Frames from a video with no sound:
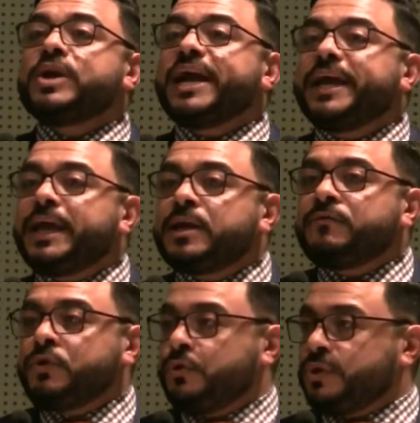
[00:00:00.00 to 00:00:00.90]
when I
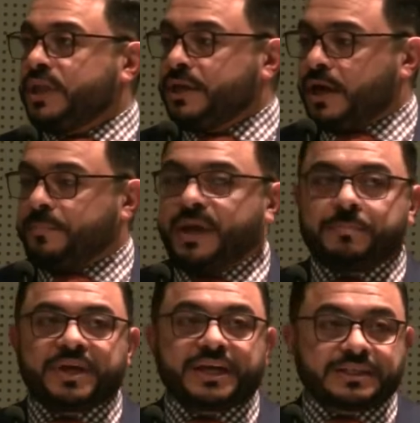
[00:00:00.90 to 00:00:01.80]
interviewed the young
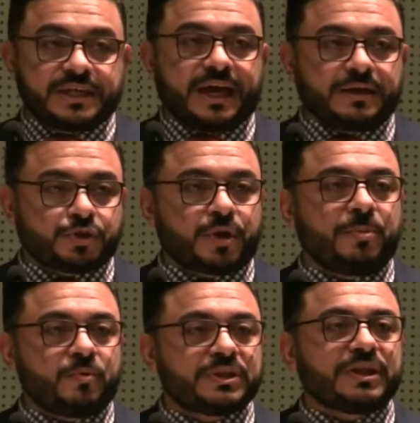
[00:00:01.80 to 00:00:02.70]
man, because he got in
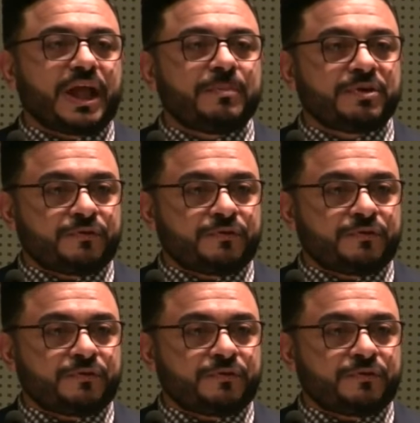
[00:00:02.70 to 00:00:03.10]
trouble with the law